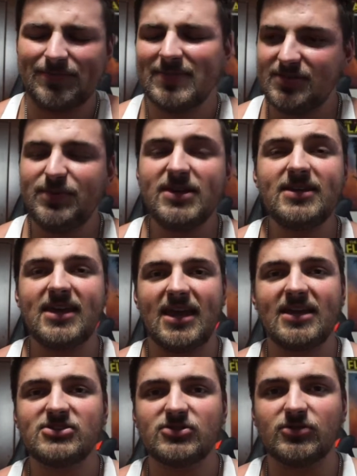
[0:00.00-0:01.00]
To be
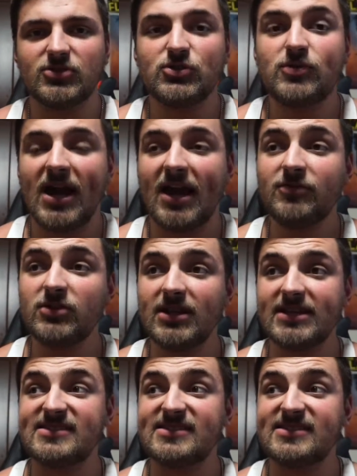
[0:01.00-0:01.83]
canceled, you have to like